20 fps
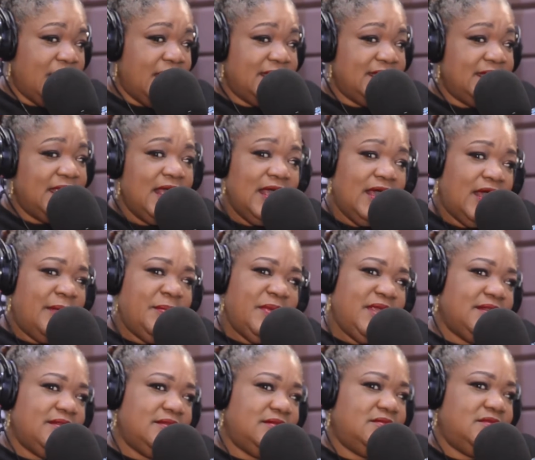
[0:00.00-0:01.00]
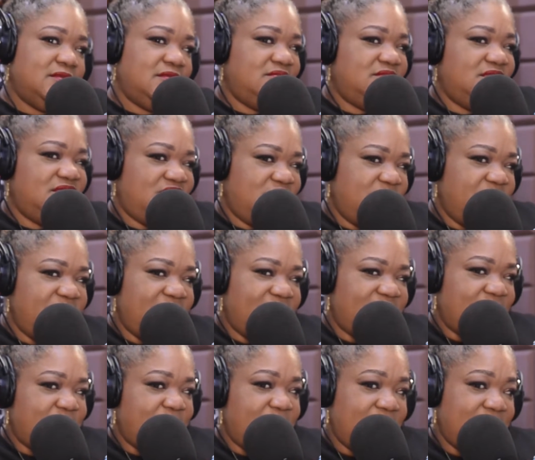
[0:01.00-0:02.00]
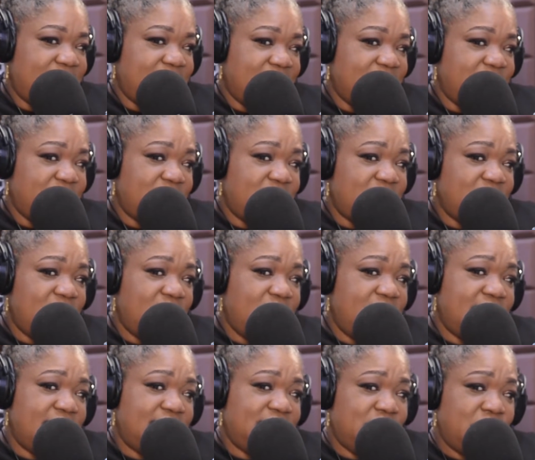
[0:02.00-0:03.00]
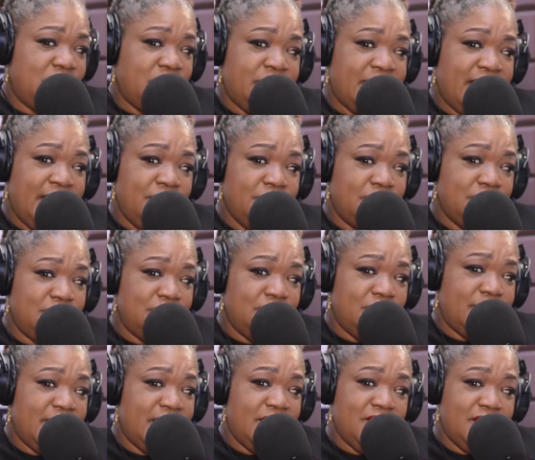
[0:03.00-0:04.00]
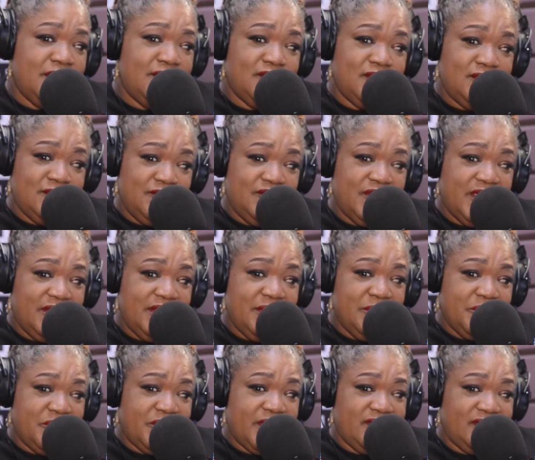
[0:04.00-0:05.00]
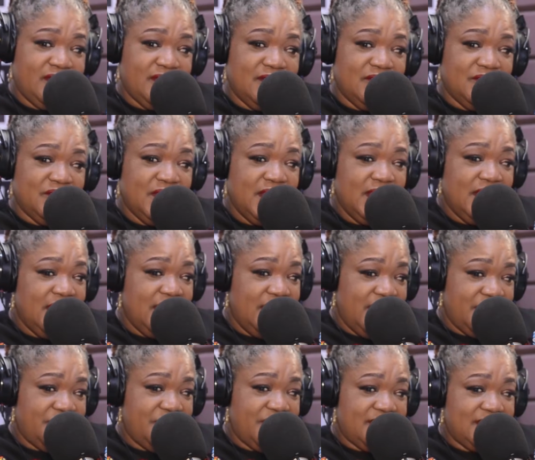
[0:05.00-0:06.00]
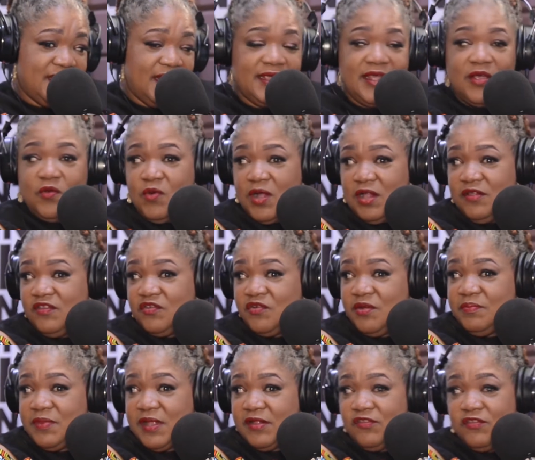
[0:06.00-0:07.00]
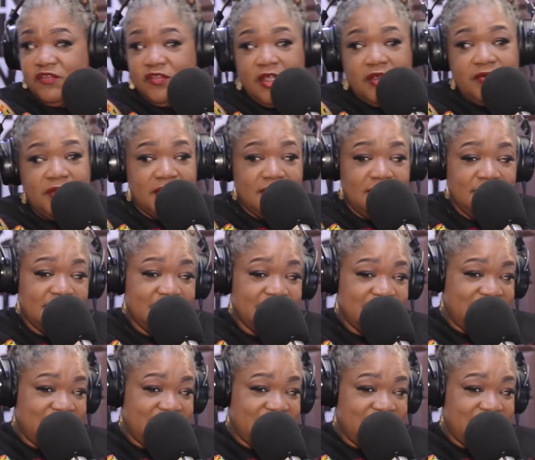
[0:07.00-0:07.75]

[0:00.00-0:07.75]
And I mean, it's to be expected, because looking at your bio is very impressive. It is like a well-scripted story.